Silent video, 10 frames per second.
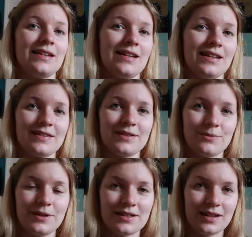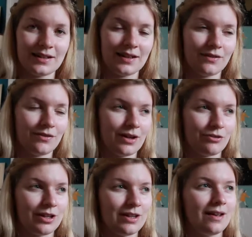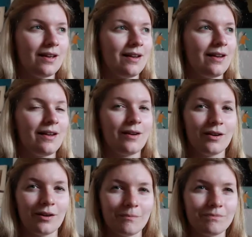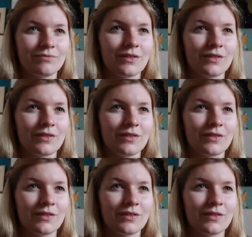It's written in a very... I